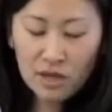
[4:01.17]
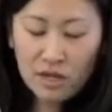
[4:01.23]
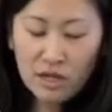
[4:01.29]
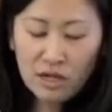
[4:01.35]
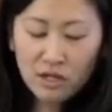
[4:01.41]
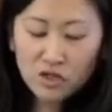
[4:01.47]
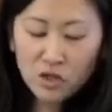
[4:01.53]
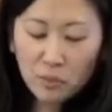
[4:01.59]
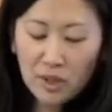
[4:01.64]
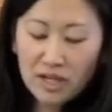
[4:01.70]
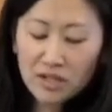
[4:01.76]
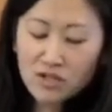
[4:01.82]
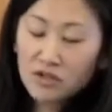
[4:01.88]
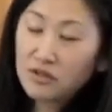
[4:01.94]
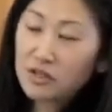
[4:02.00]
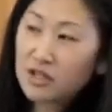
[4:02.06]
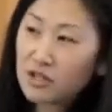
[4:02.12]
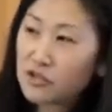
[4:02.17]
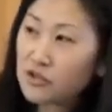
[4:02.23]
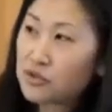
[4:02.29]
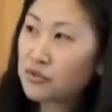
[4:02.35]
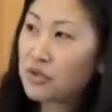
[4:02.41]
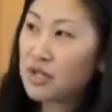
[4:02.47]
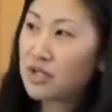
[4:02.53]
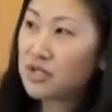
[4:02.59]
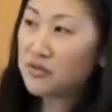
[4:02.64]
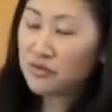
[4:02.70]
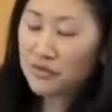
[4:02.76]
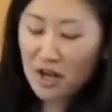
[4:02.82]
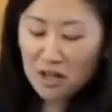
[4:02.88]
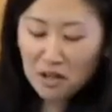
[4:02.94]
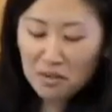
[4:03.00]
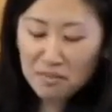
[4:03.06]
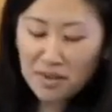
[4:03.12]
So based on the history and
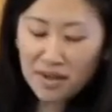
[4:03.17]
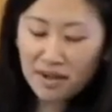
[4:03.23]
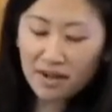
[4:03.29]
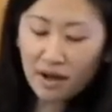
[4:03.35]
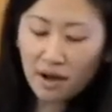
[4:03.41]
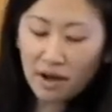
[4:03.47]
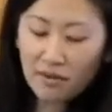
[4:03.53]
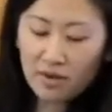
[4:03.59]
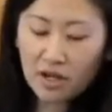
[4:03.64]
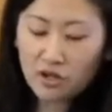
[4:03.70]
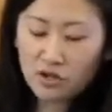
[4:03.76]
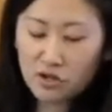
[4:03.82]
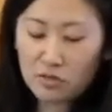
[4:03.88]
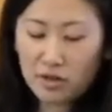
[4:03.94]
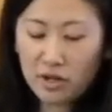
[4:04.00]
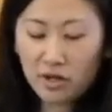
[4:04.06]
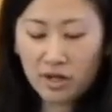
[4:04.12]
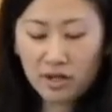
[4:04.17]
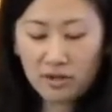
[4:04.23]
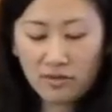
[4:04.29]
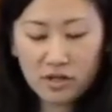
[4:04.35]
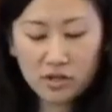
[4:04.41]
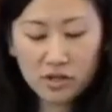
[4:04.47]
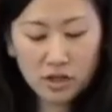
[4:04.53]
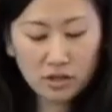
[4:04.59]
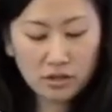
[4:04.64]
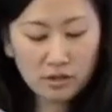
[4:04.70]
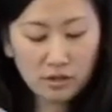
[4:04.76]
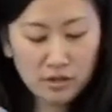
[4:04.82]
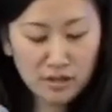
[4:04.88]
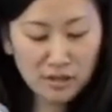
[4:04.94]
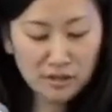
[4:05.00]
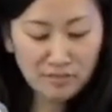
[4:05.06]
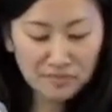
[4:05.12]
development of Asian American
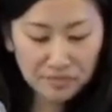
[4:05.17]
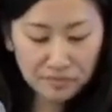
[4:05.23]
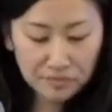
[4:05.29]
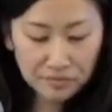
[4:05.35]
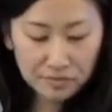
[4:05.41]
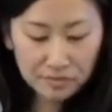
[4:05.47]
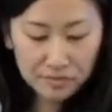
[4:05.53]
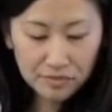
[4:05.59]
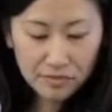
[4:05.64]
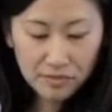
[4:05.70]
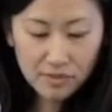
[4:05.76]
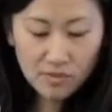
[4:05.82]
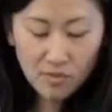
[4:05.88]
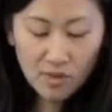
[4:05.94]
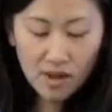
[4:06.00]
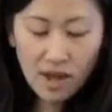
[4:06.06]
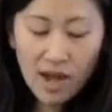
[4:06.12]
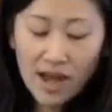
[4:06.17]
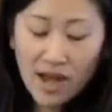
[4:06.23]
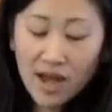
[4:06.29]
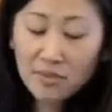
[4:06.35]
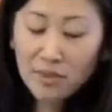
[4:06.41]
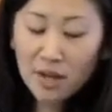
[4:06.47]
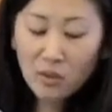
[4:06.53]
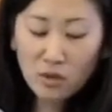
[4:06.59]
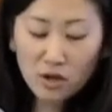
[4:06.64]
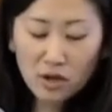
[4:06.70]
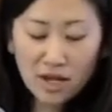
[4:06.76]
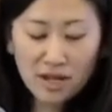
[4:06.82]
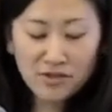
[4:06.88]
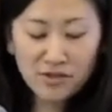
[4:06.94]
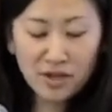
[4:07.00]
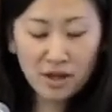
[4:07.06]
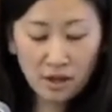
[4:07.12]
evangelicalism and my work
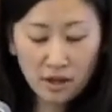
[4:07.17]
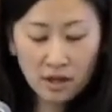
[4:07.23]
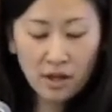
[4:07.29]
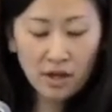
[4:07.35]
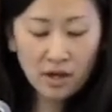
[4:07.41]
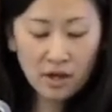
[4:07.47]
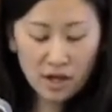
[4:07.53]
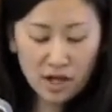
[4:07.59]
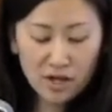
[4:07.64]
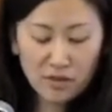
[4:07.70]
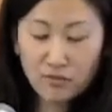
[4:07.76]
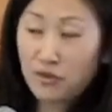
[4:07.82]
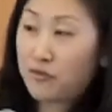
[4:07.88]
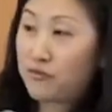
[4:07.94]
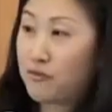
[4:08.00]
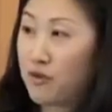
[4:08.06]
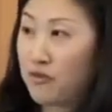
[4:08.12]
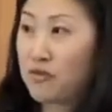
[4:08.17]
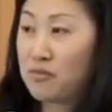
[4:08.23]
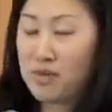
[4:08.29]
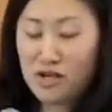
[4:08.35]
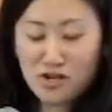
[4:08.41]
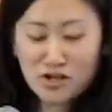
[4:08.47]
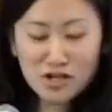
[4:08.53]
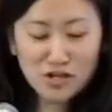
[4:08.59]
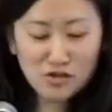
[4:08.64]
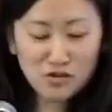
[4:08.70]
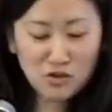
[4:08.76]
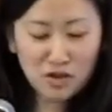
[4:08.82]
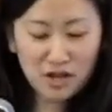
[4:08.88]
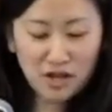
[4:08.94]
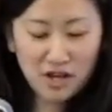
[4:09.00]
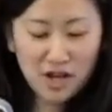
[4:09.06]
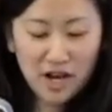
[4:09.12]
as a Reformation
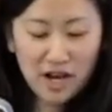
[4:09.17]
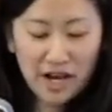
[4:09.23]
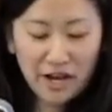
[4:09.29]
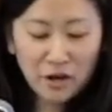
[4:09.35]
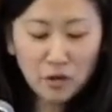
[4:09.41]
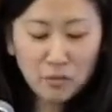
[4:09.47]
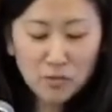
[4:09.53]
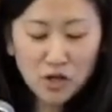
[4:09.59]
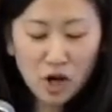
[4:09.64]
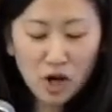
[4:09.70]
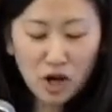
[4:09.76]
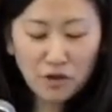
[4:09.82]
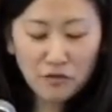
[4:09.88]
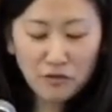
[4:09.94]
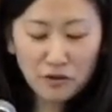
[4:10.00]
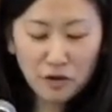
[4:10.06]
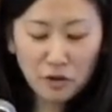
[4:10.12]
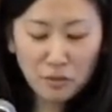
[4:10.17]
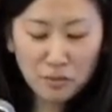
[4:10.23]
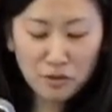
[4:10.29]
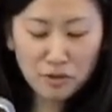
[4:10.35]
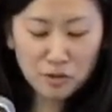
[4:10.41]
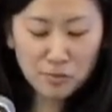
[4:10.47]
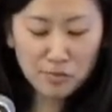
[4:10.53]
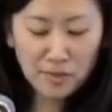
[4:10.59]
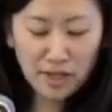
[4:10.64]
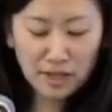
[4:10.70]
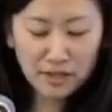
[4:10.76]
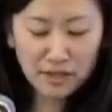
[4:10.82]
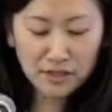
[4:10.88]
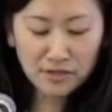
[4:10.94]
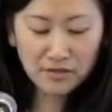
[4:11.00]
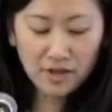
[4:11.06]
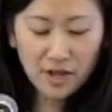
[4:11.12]
historian, I hope to offer a
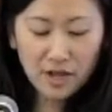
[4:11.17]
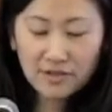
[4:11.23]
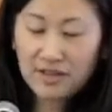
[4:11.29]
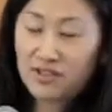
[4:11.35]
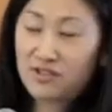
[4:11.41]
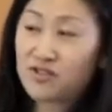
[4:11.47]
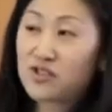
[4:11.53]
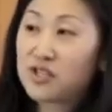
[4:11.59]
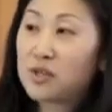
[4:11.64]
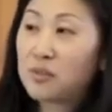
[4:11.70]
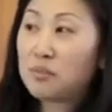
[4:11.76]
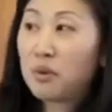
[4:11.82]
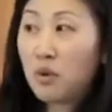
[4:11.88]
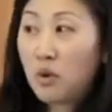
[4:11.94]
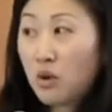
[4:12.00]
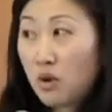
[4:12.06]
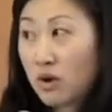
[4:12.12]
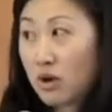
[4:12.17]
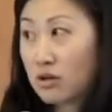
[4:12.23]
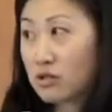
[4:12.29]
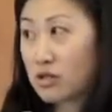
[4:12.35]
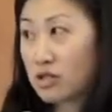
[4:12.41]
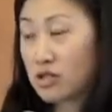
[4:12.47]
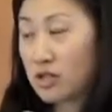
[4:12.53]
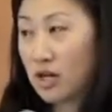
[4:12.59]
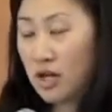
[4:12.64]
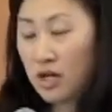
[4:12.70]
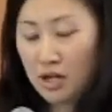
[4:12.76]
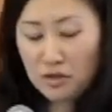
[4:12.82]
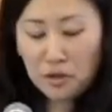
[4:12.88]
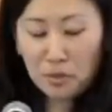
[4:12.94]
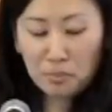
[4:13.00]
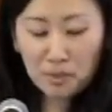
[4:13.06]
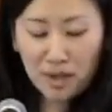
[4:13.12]
perspective that supports
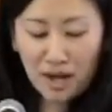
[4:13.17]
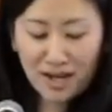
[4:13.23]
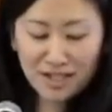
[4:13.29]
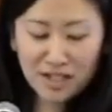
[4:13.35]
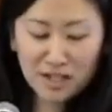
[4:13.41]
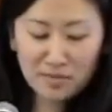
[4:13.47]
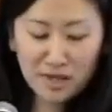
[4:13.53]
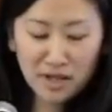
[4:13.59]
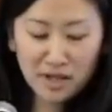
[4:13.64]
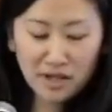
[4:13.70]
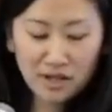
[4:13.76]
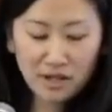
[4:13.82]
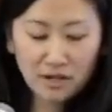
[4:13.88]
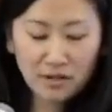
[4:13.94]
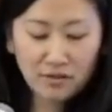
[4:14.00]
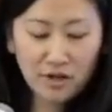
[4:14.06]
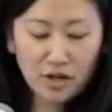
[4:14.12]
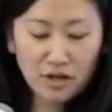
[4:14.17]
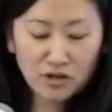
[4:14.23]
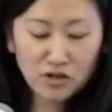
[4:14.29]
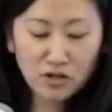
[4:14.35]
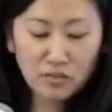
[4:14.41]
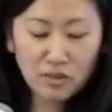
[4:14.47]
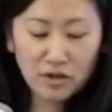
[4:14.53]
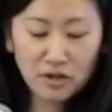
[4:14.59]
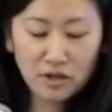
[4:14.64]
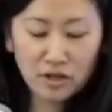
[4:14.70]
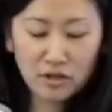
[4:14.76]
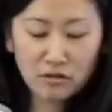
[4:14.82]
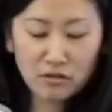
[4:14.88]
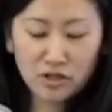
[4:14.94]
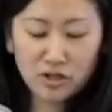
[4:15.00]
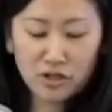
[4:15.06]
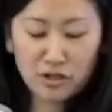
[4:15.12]
the blossoming of Asian American
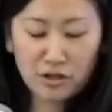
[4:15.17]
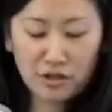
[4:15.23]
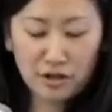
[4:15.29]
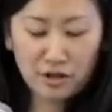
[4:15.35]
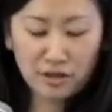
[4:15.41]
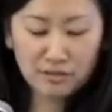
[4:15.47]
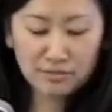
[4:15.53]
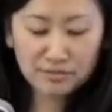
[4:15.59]
Christian thought.